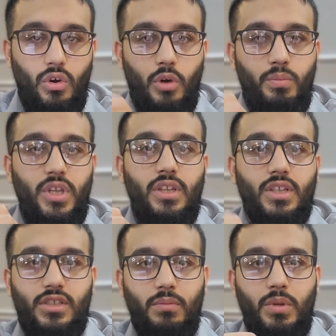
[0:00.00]
Or B,
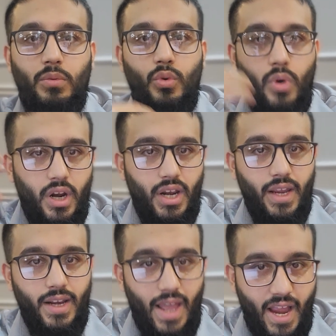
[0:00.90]
there's some people who want
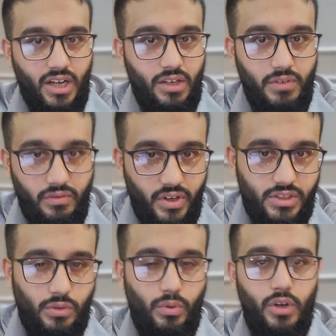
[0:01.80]
like an active
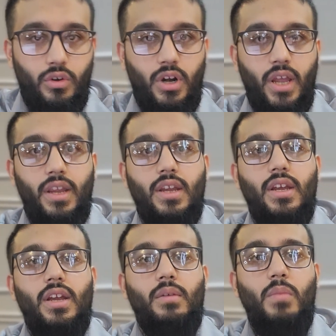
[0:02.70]
investor where you're like
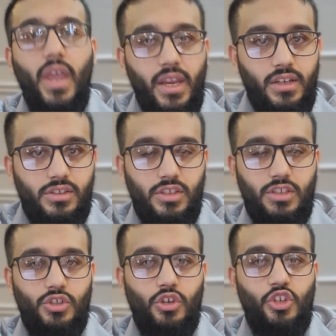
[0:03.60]
making
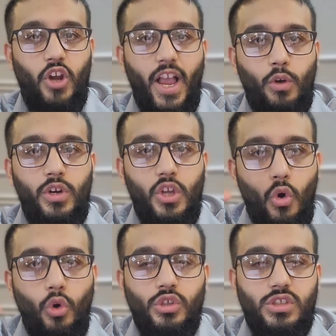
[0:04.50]
decisions, your equity
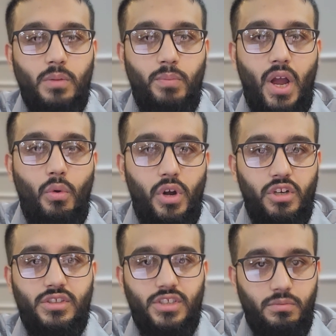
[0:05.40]
holds some power in
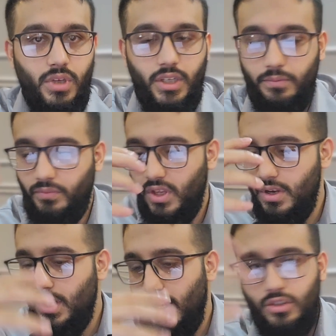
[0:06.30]
decision making.
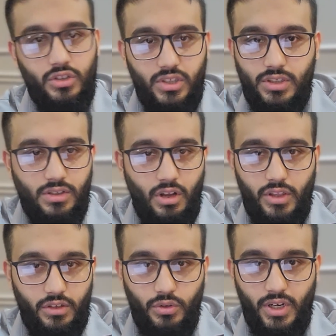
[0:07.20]
And so this is all
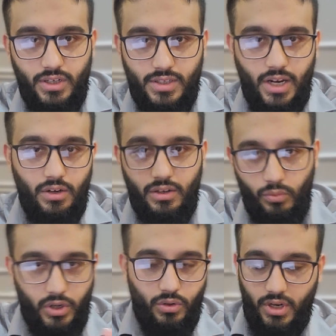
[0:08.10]
that you can decide and
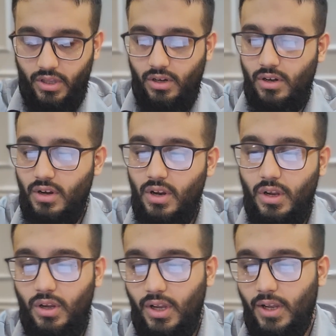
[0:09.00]
work together
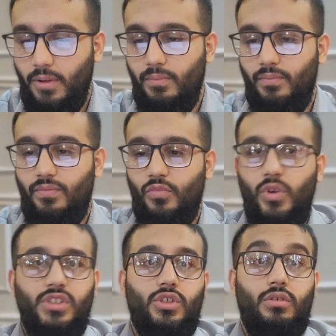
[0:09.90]

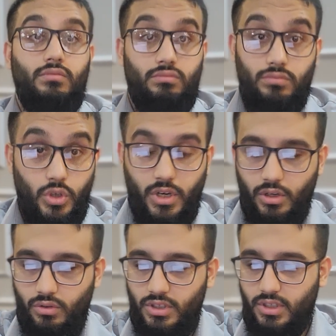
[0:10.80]
once you're looking
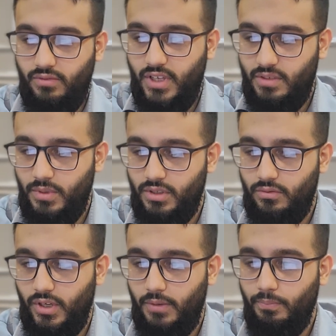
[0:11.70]
into these
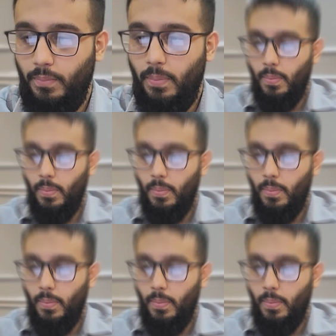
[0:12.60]
investments, right?